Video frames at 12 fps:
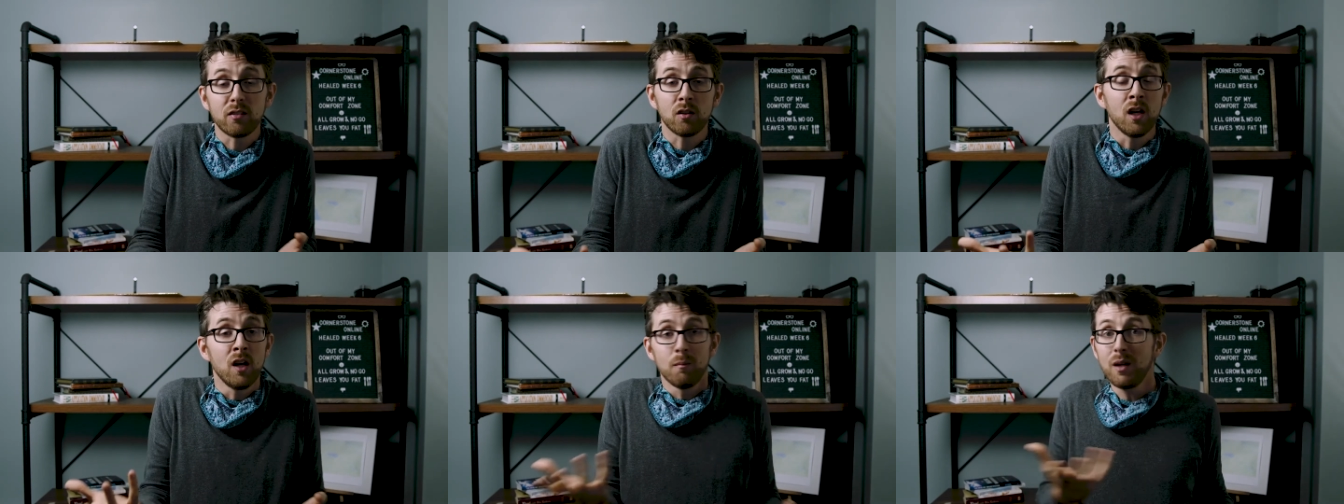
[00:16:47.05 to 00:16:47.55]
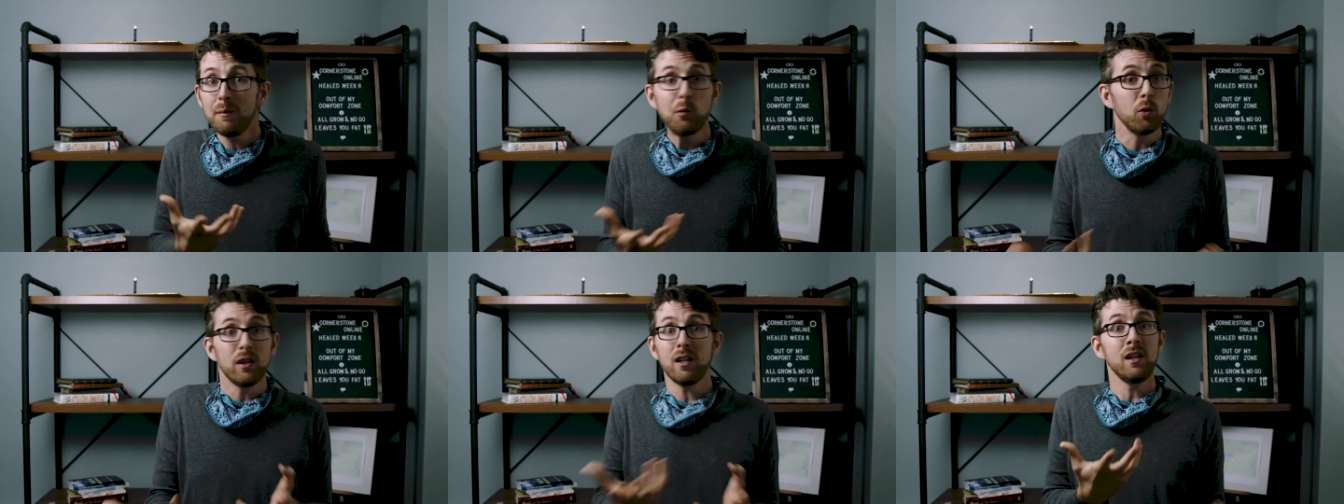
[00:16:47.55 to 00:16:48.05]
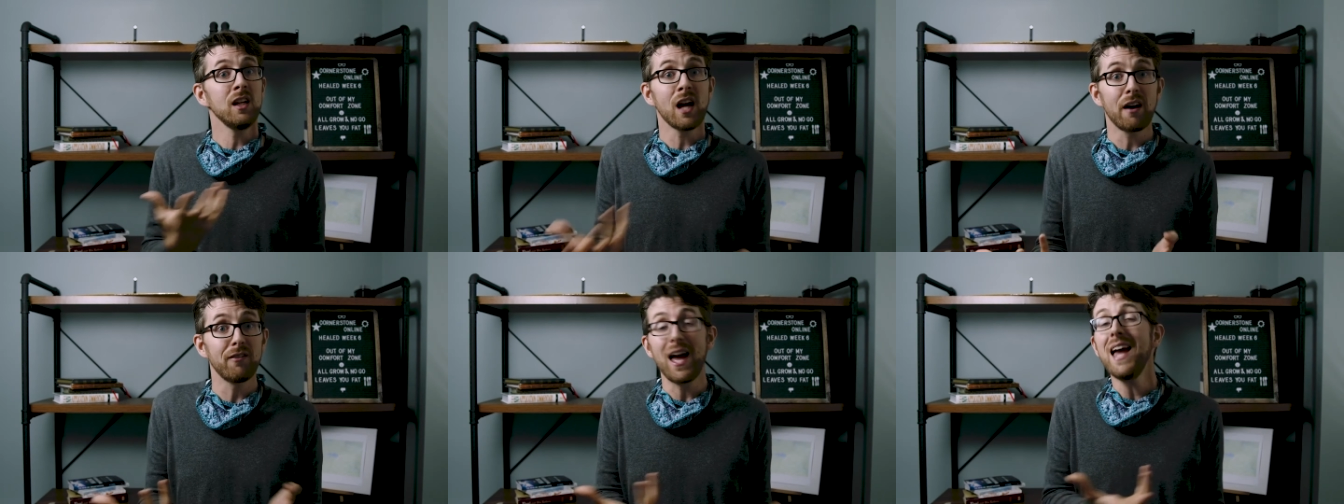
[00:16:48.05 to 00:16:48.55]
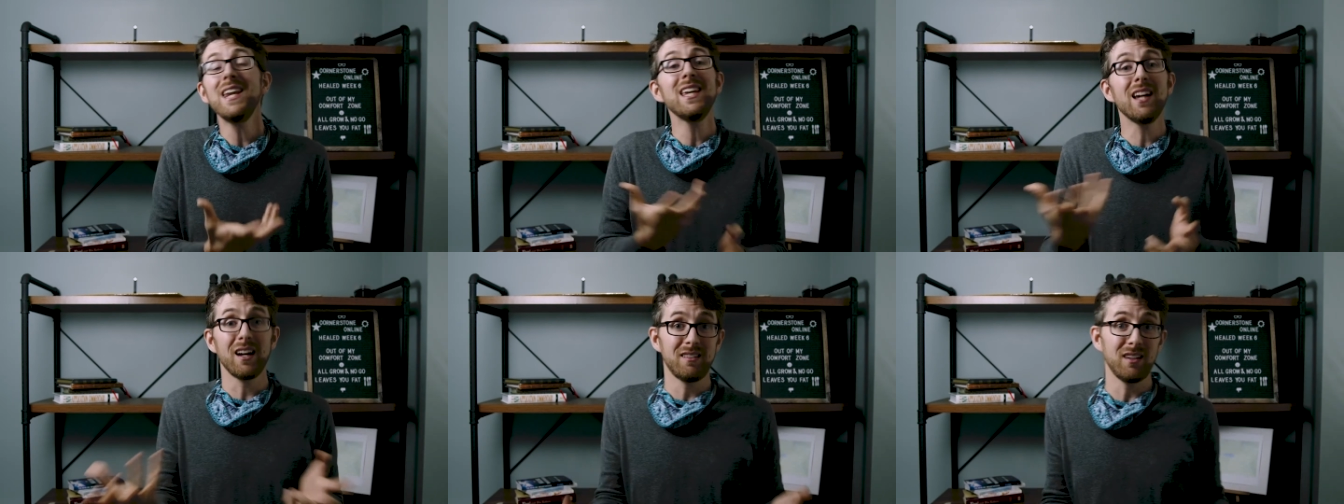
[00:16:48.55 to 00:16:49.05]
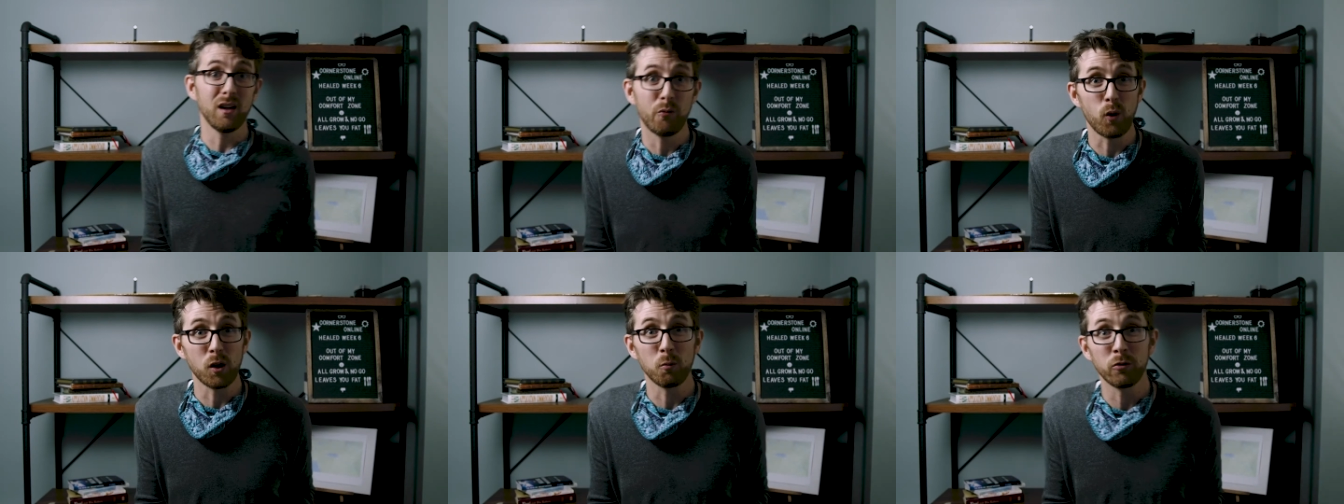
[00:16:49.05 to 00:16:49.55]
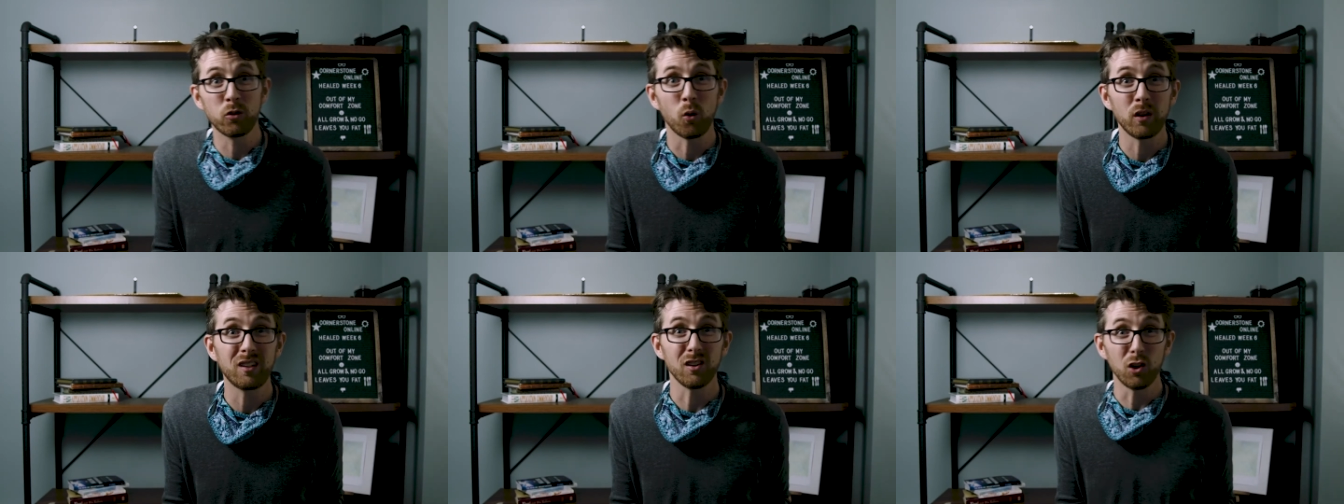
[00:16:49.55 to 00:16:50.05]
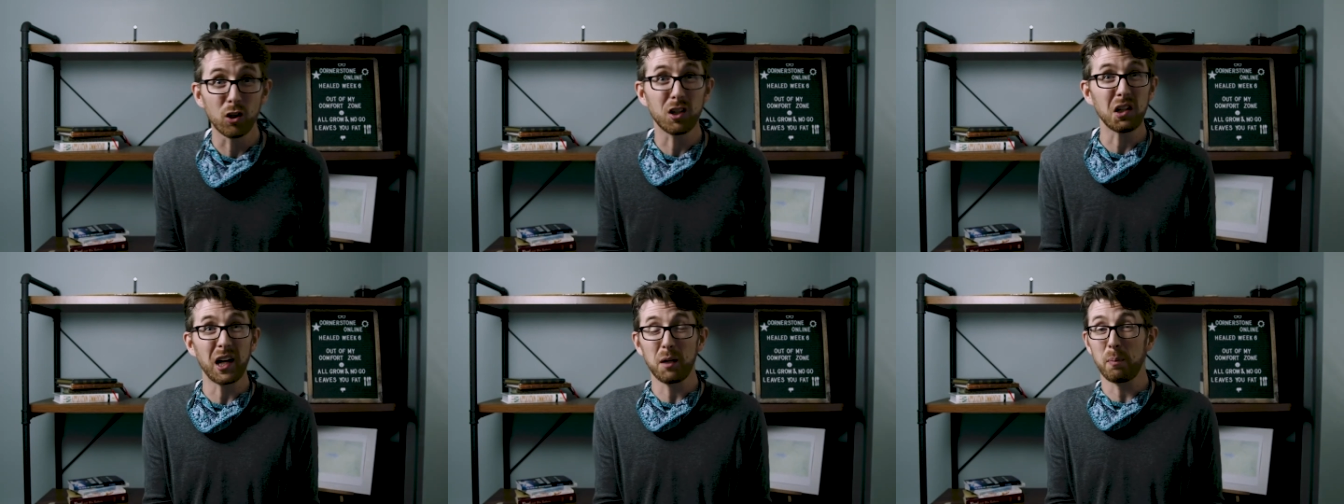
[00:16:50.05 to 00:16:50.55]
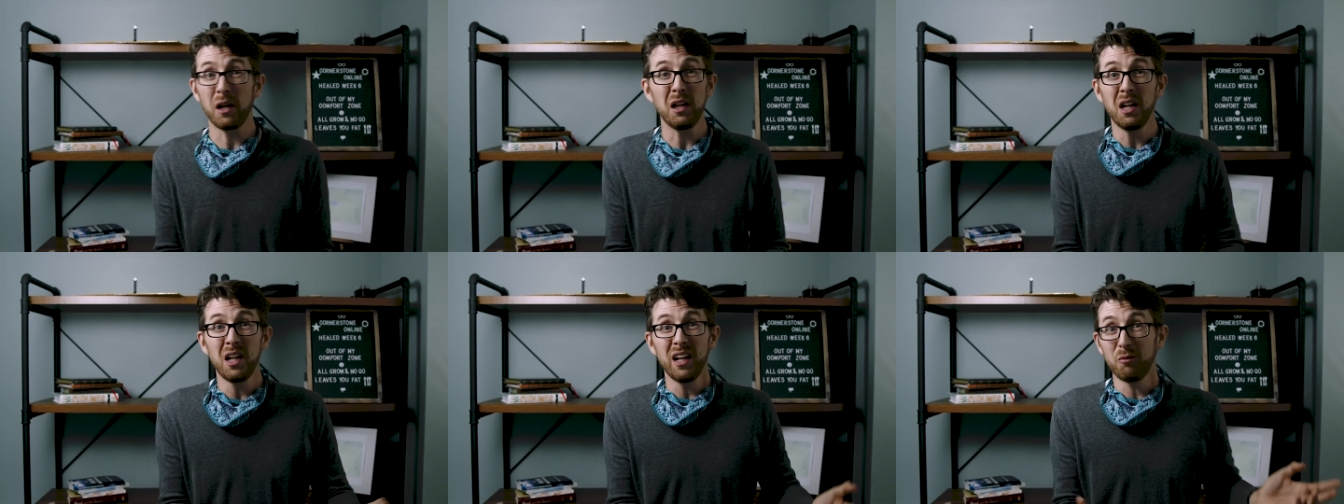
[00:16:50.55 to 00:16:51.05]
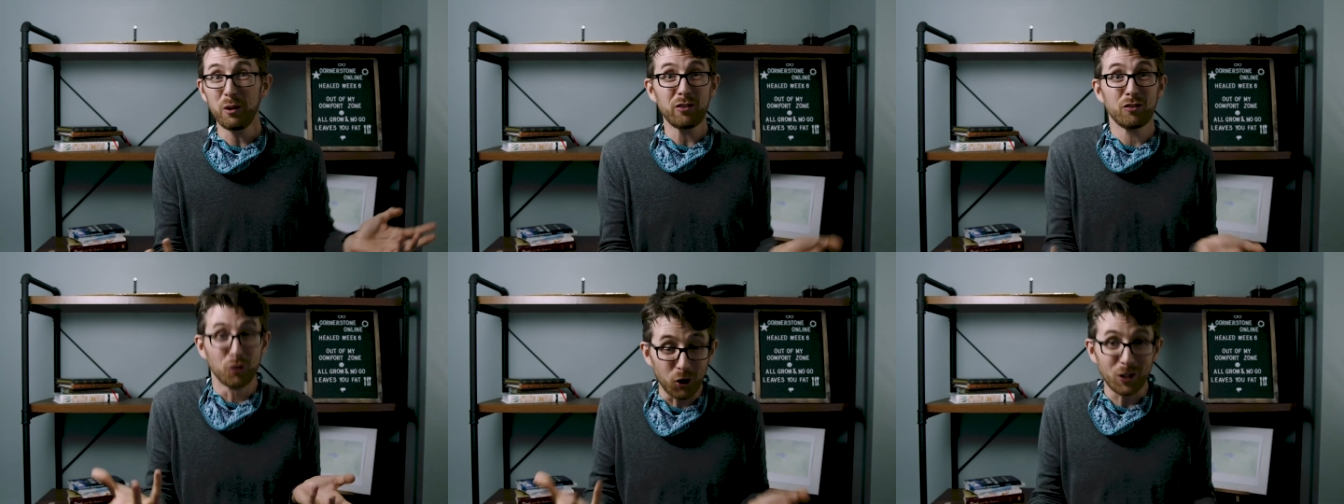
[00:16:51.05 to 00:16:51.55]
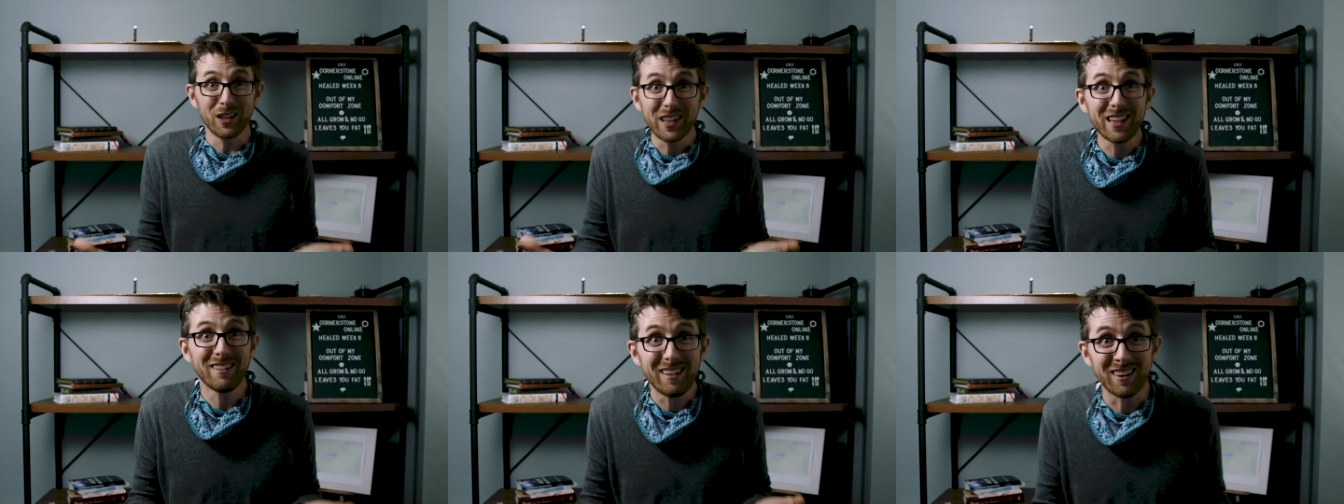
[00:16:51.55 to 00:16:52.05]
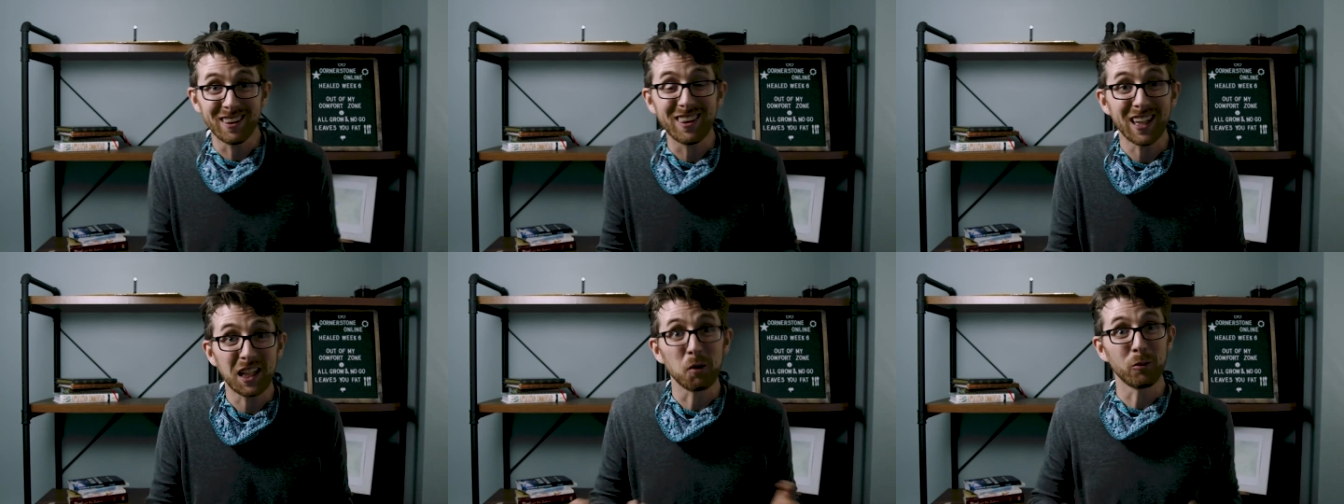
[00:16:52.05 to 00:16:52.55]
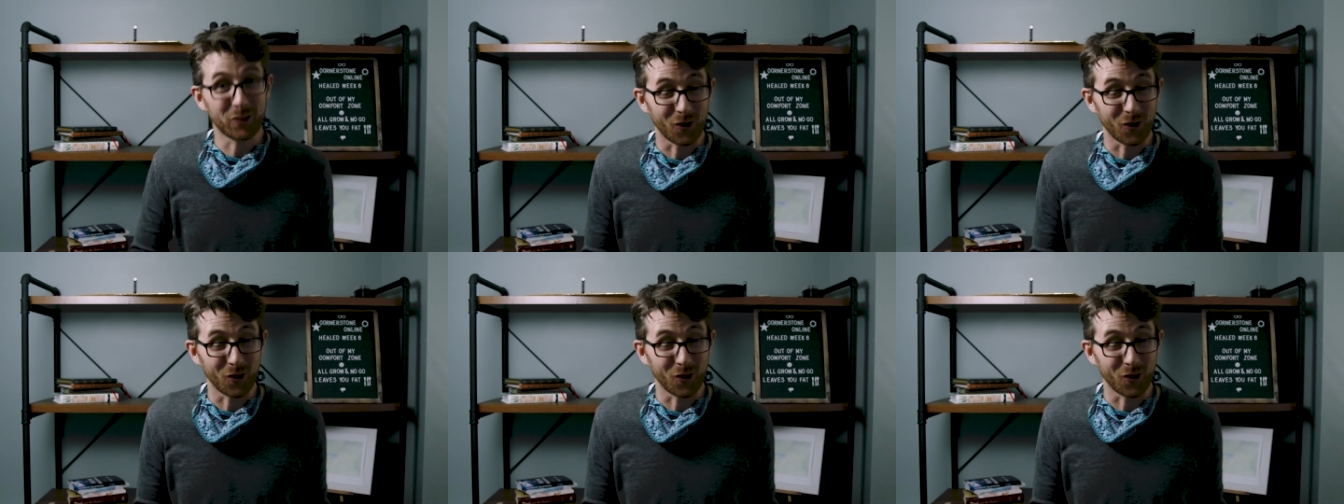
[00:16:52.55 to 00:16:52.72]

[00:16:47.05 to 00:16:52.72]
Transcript: and maybe we didn't have any idea of what it was going to look like, but we certainly didn't think it was